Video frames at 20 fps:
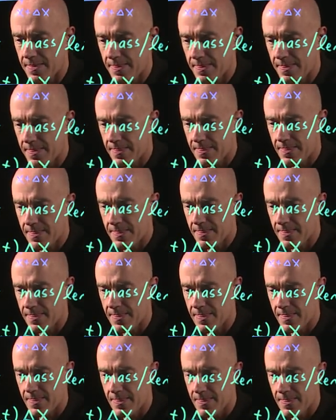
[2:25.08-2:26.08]

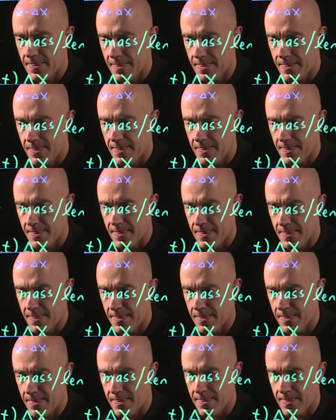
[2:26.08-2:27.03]
No one is speaking in this clip.